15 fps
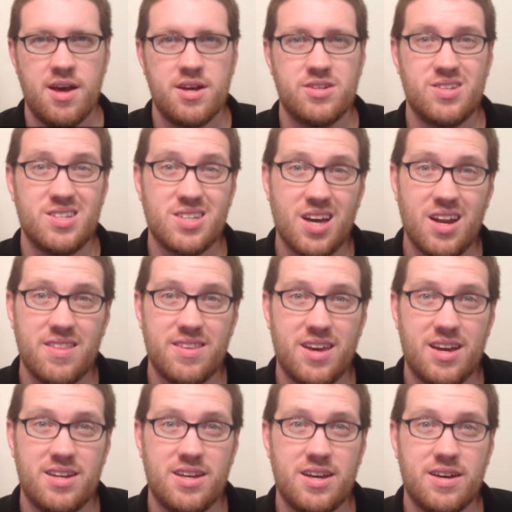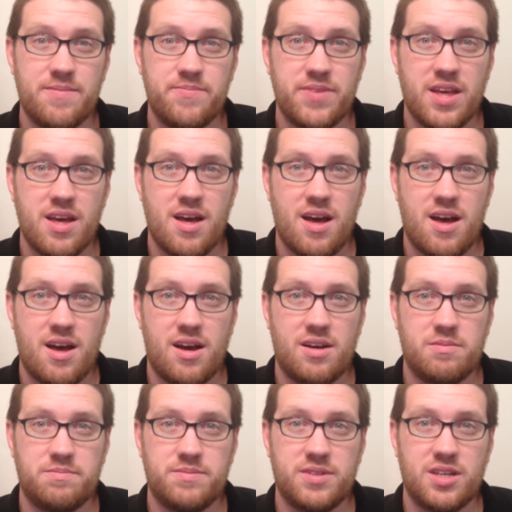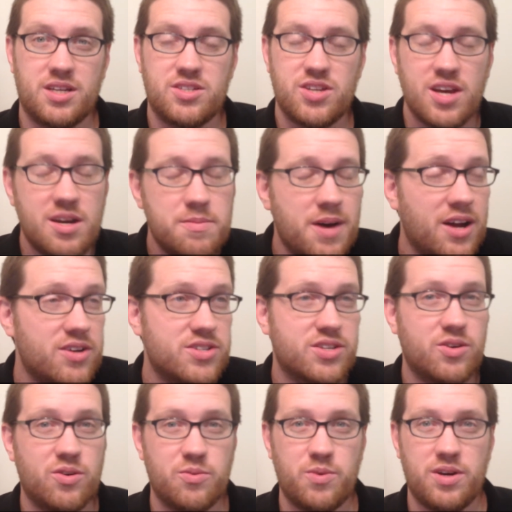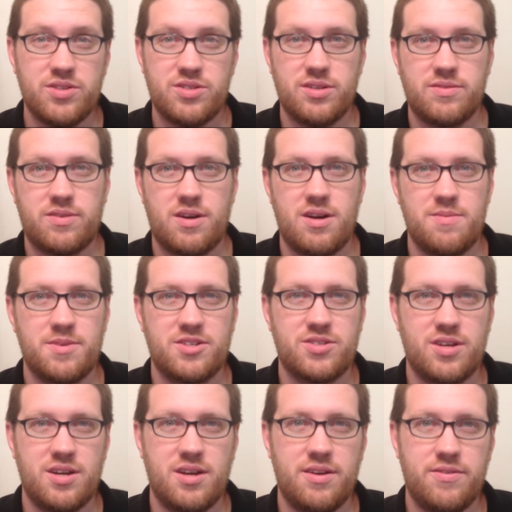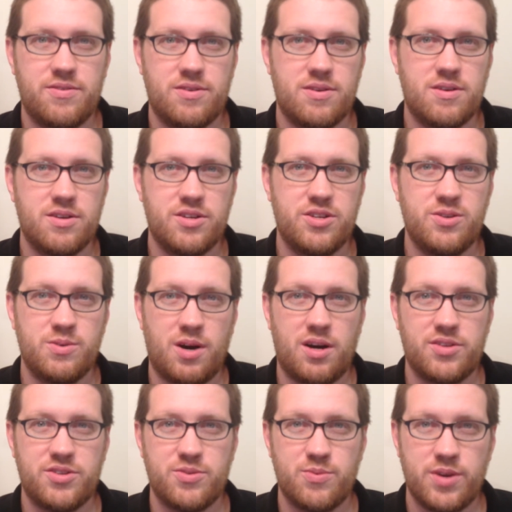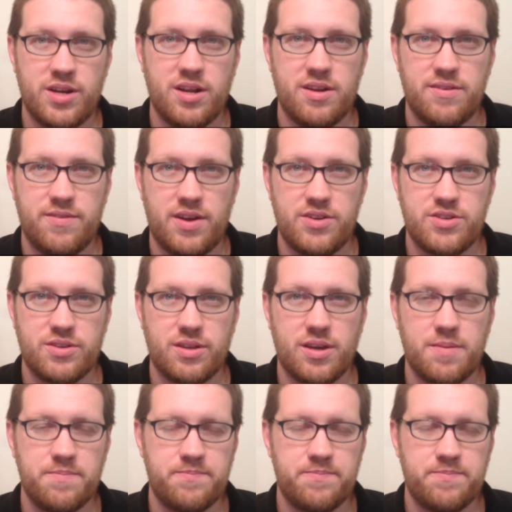So that's kind of the idea. Excited about it. It's going well so far. I'm excited for you all to read it eventually.